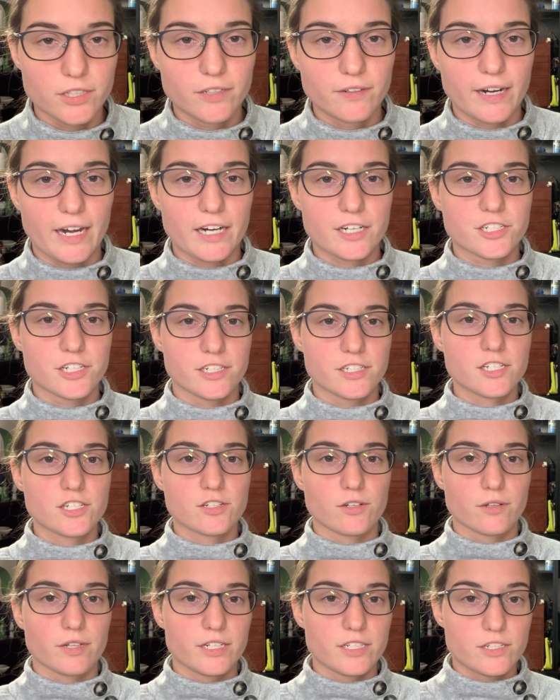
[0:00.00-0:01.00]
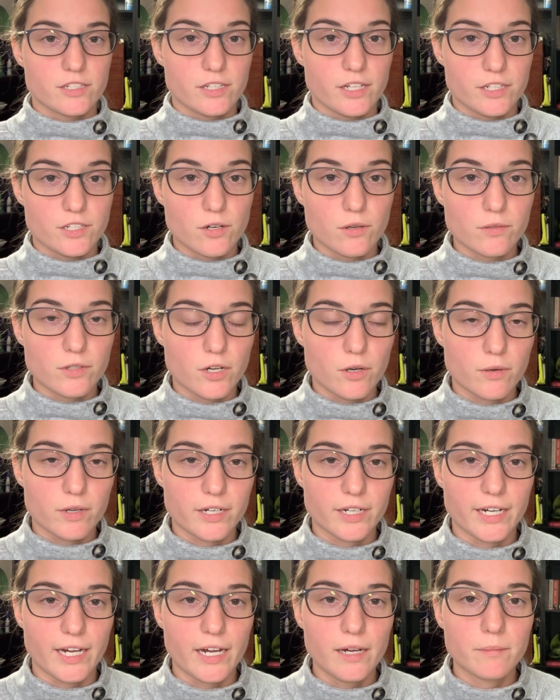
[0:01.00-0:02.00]
interactions. So they don't know her
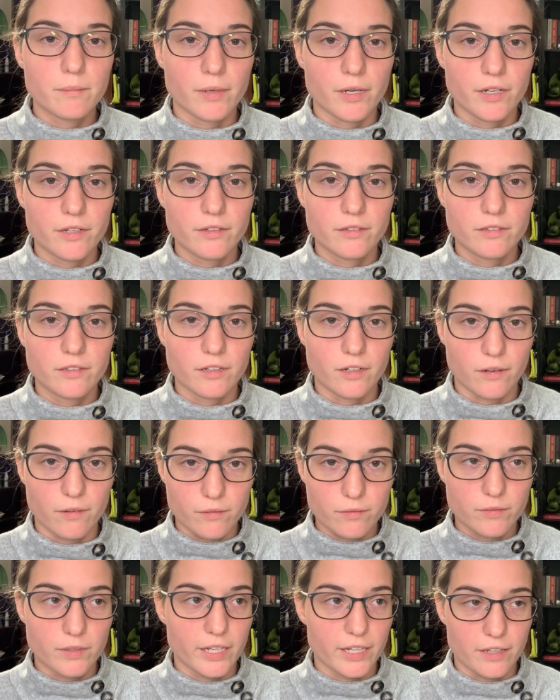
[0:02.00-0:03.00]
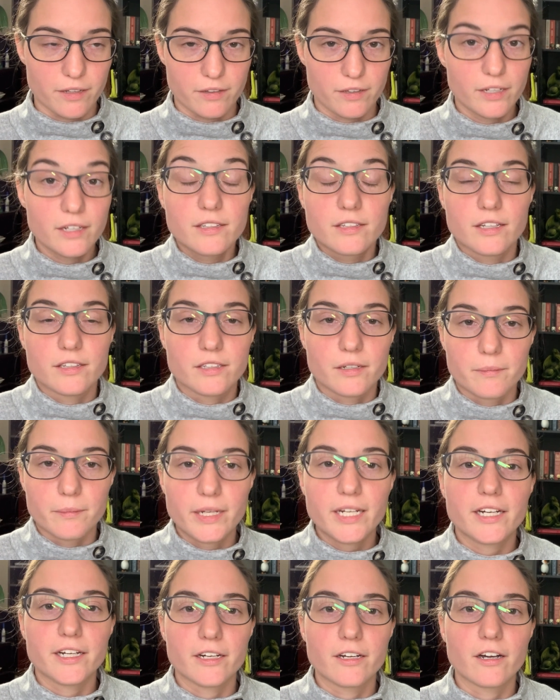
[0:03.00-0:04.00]
yet, but, you know, they think that they're
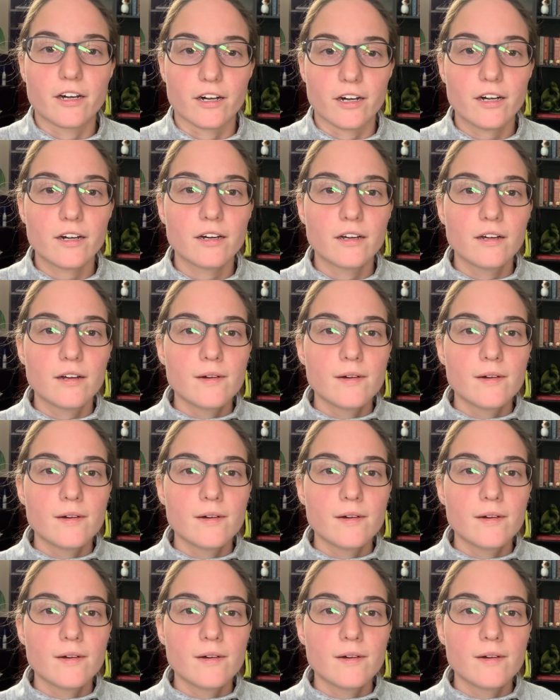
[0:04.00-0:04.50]
meeting her.